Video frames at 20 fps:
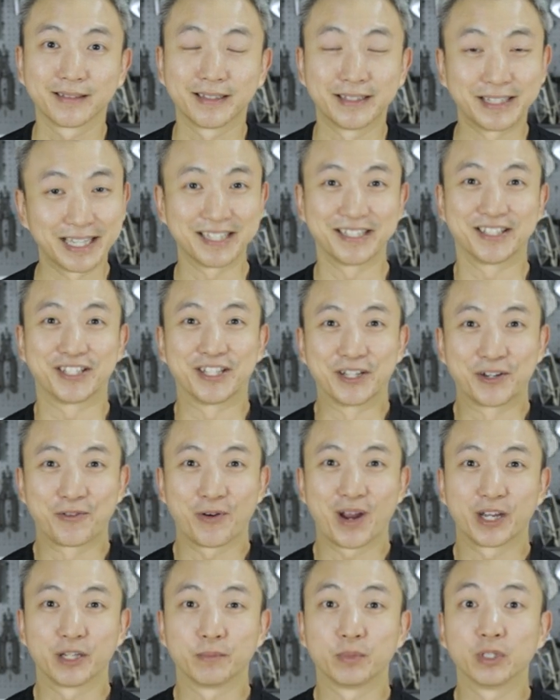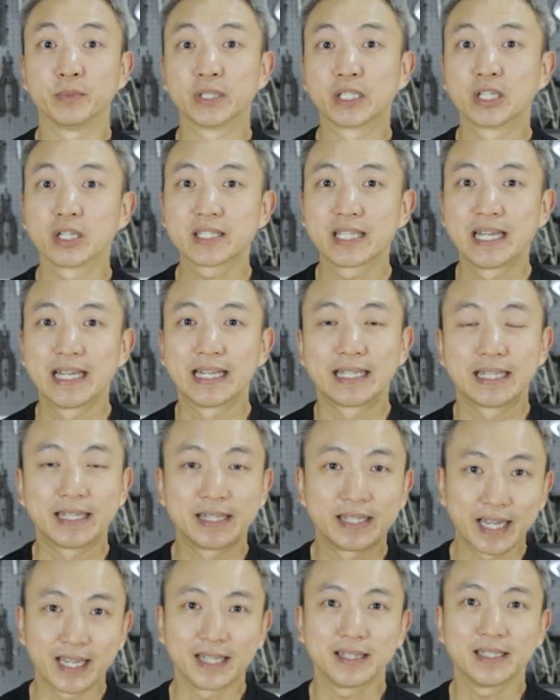And that is incredible because
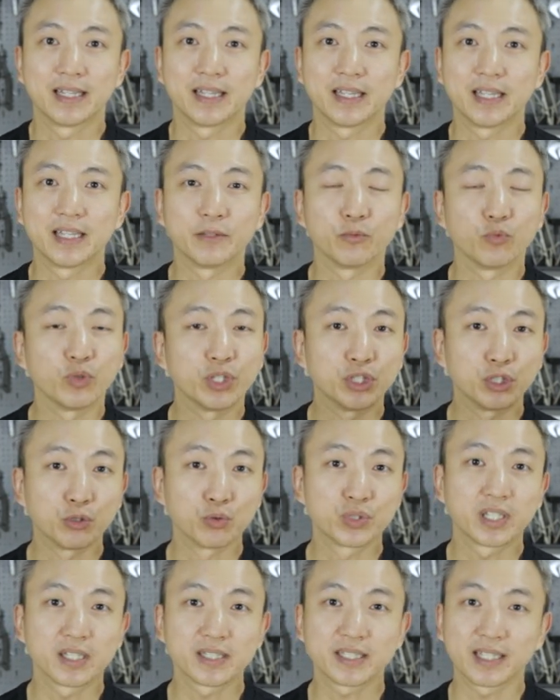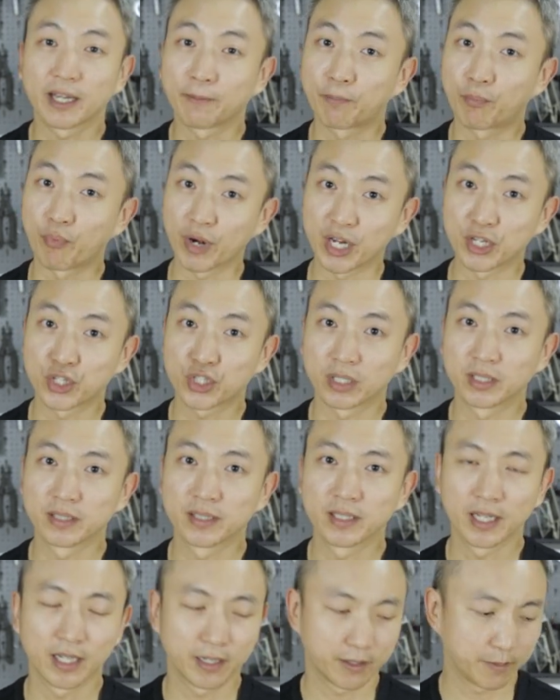then it reduces
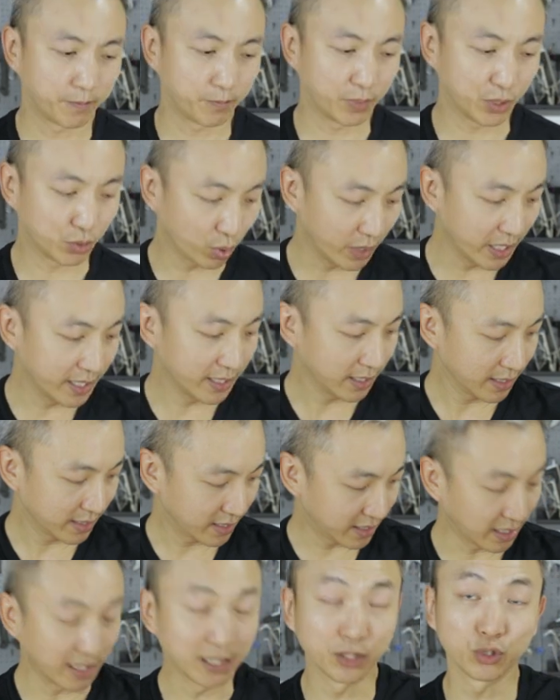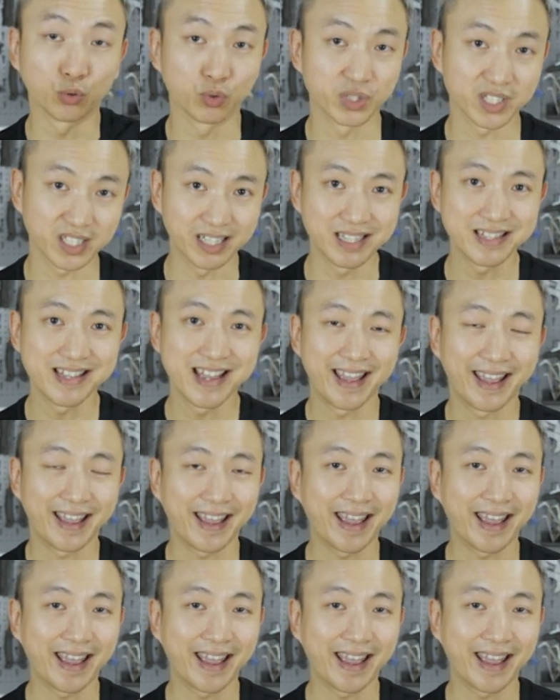abrasion between skin to skin,